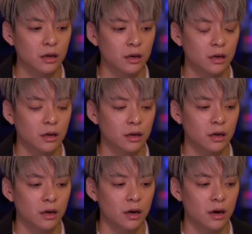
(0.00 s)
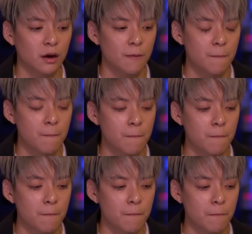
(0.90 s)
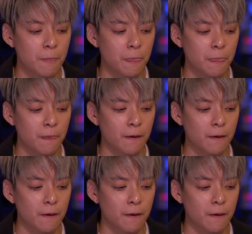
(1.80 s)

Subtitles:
[no speech]